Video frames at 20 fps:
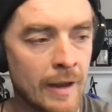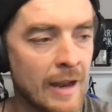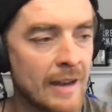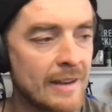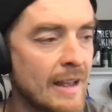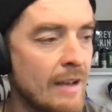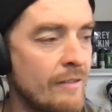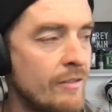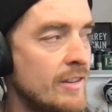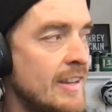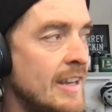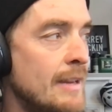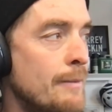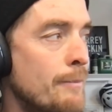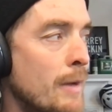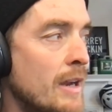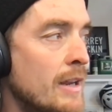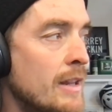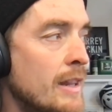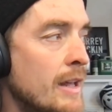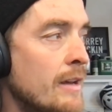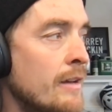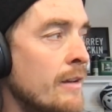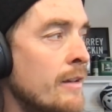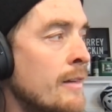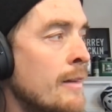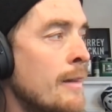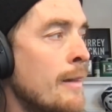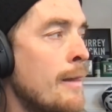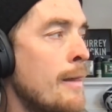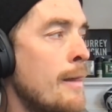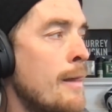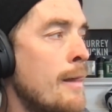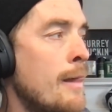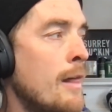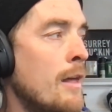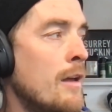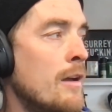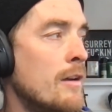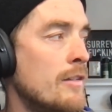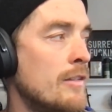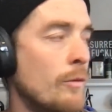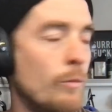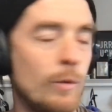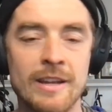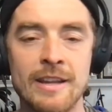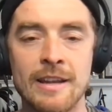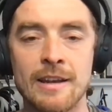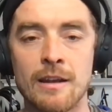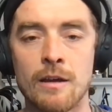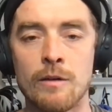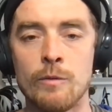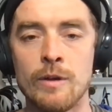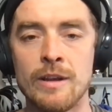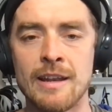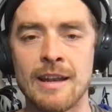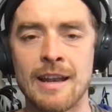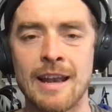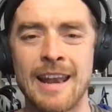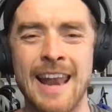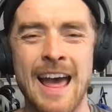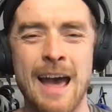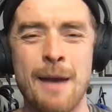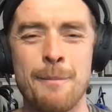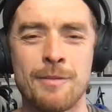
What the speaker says: a teammate there. So we did a lap,